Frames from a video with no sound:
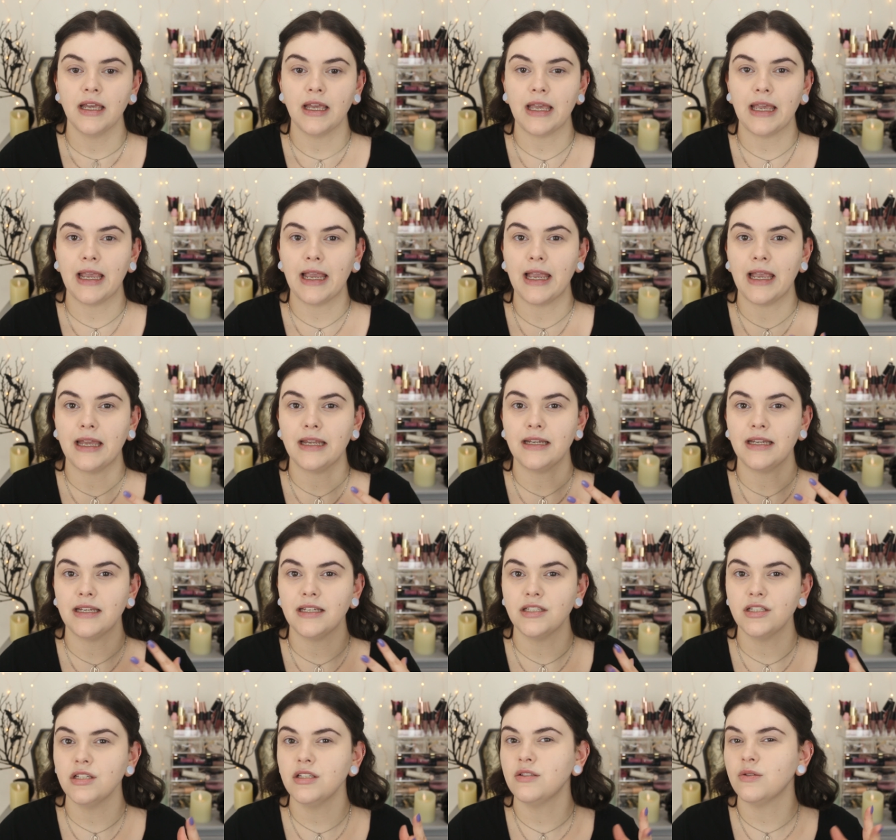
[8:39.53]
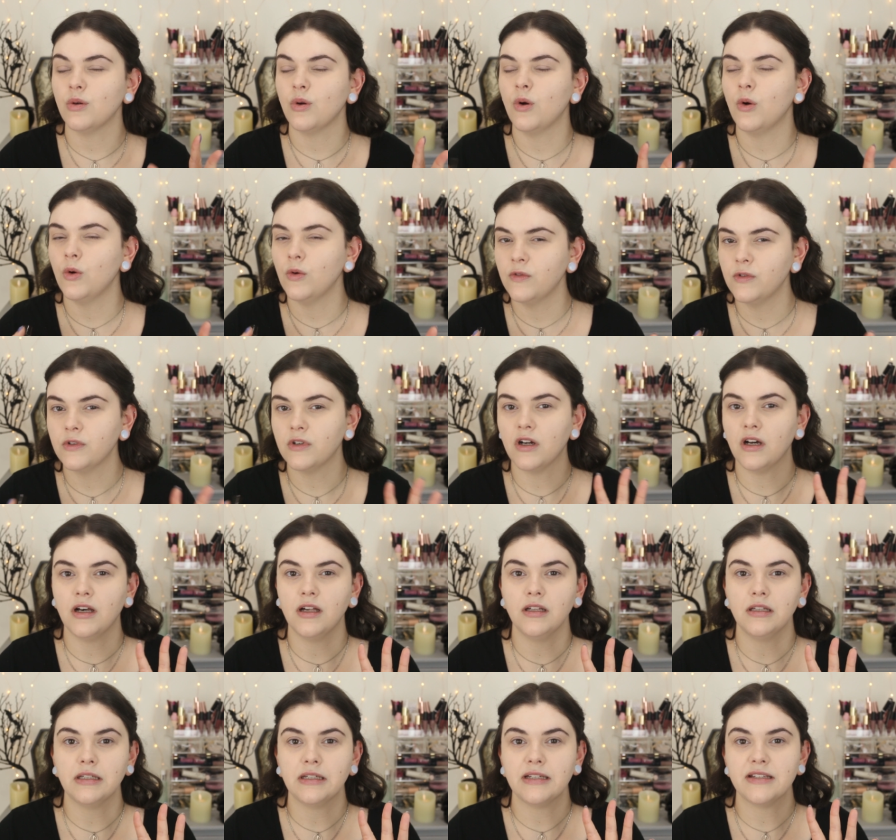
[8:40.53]
And it just
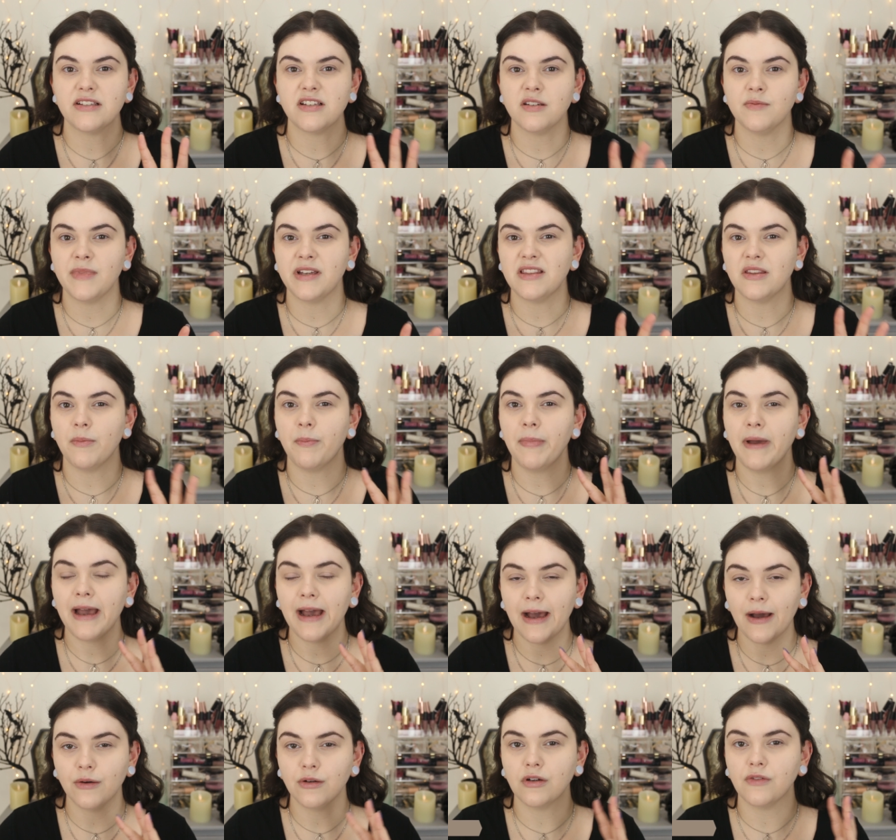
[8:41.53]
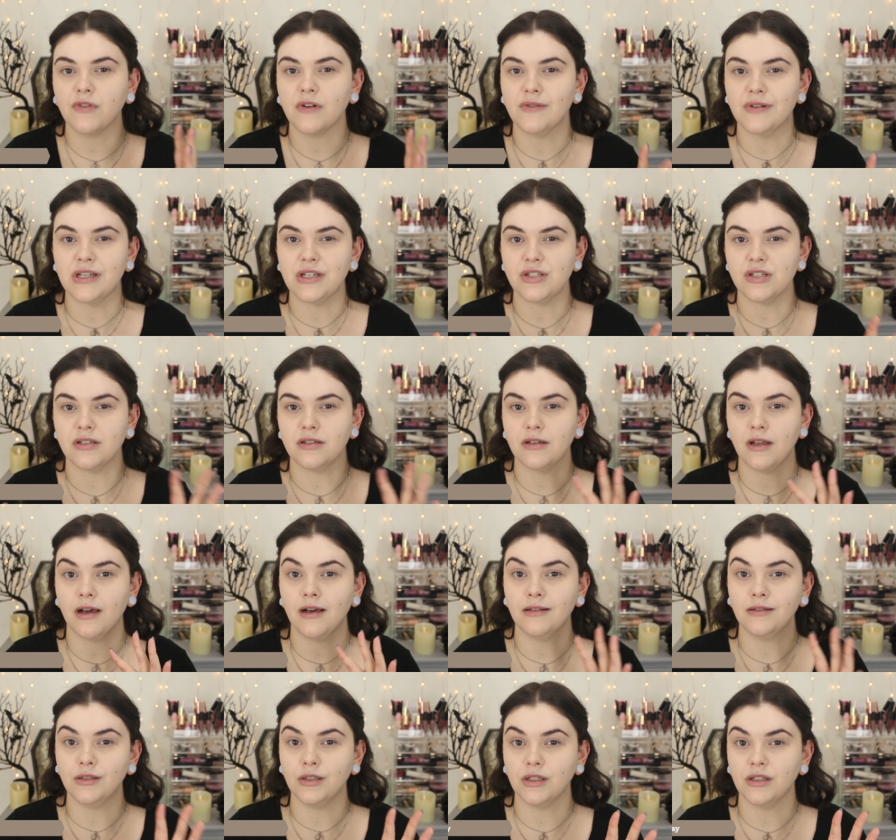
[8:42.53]
overall is going to make the powder foundation
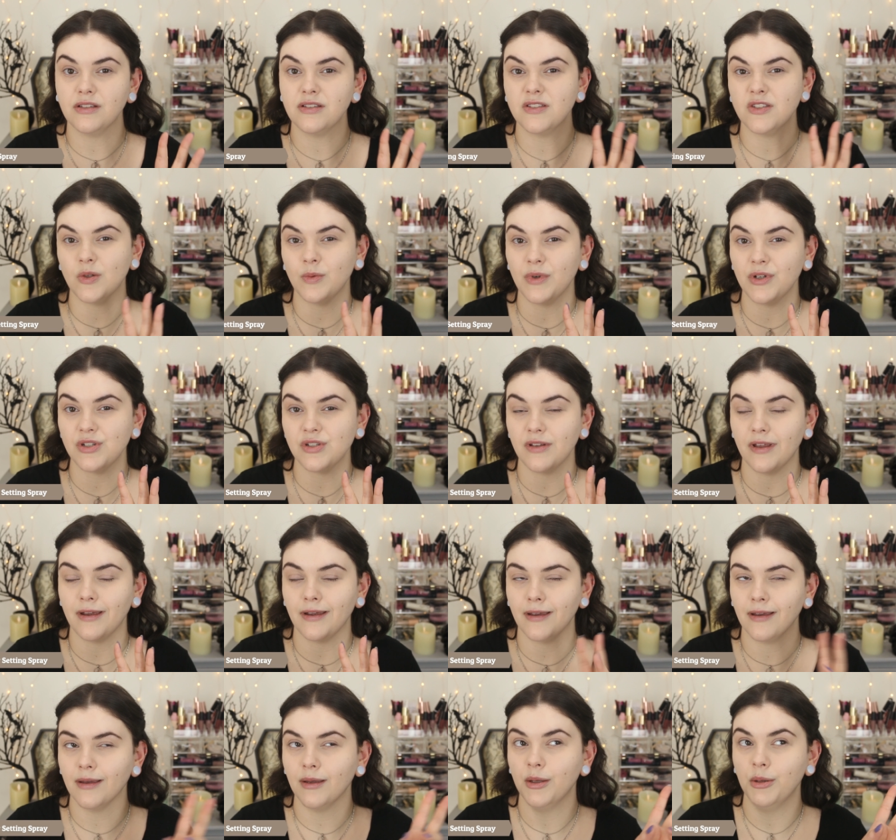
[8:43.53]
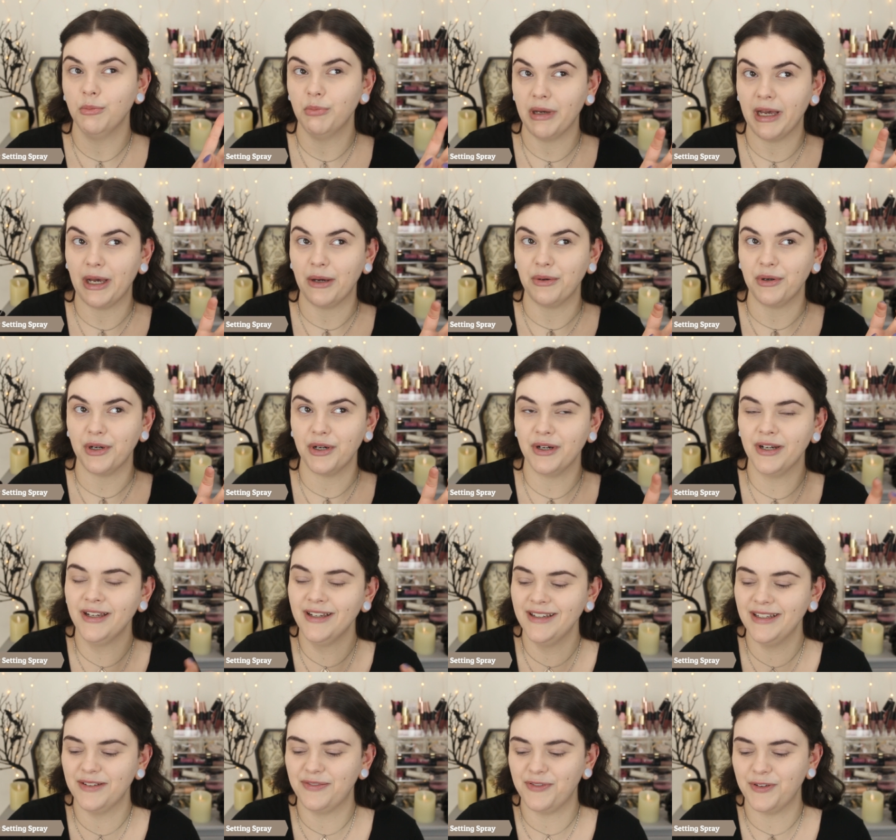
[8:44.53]
not look so much like powder,
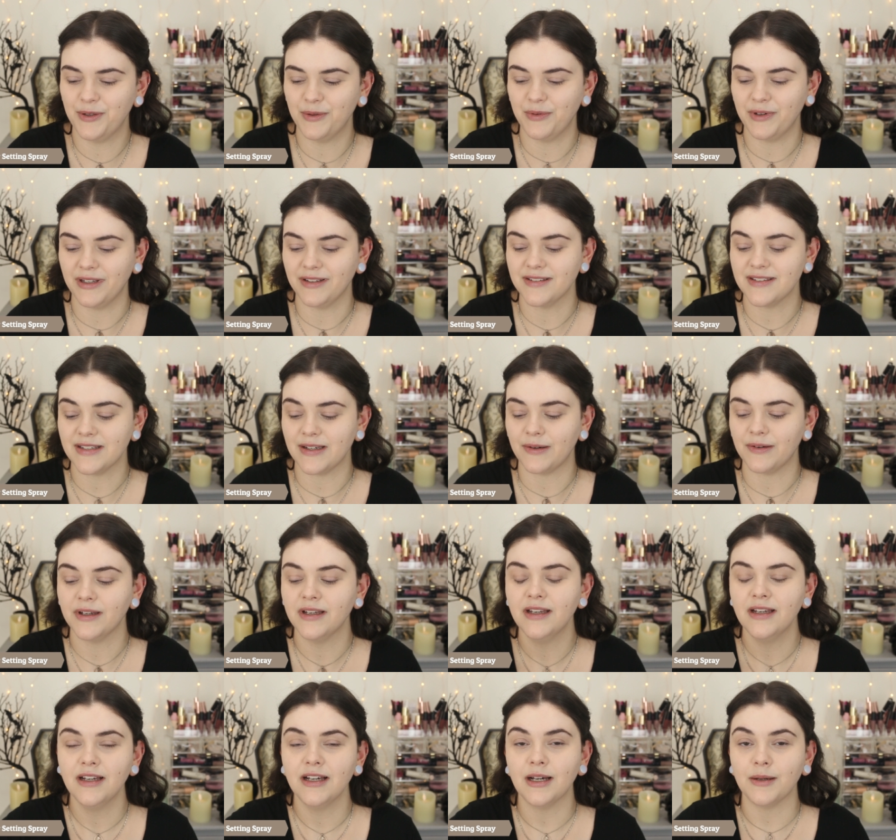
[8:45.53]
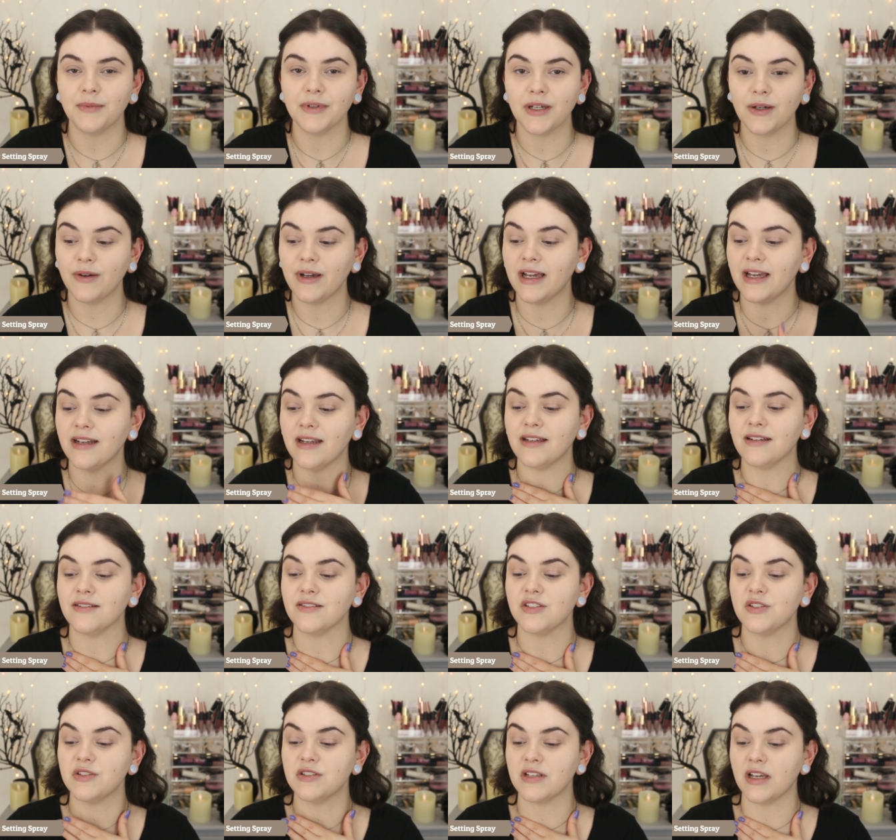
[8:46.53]
if you will. So I'm going to go ahead and
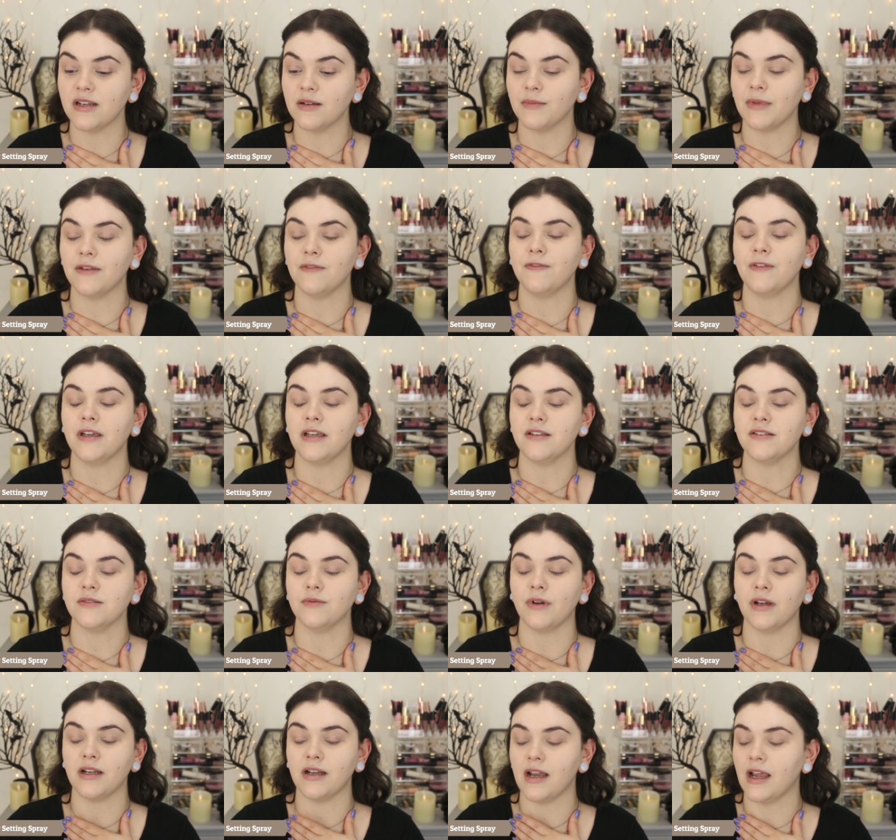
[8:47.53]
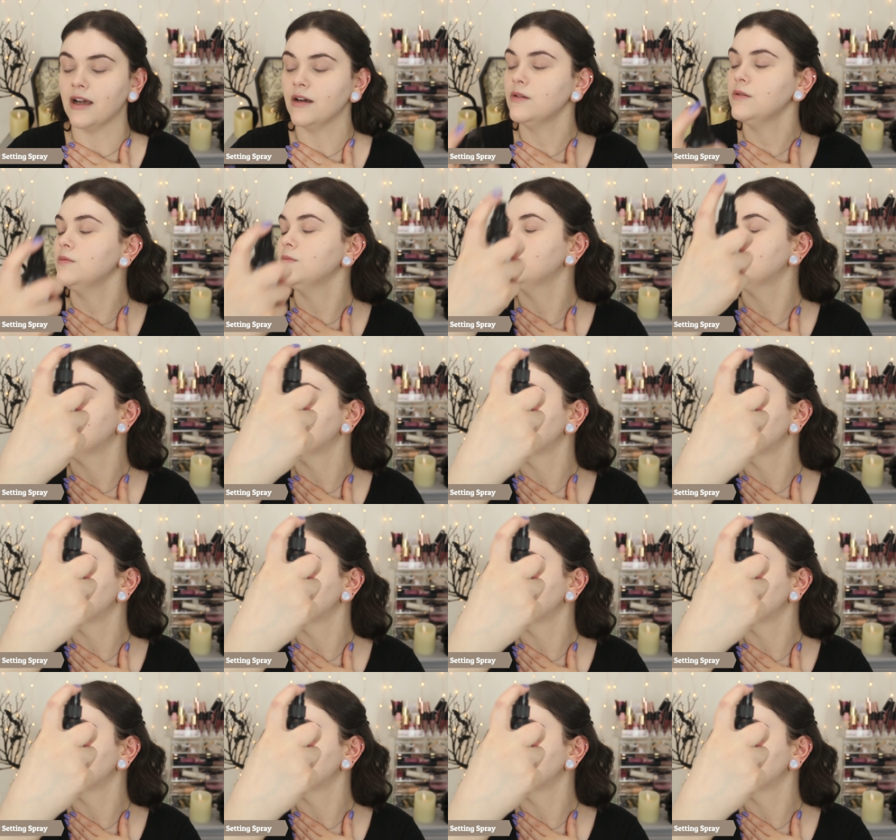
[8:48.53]
set my face right now.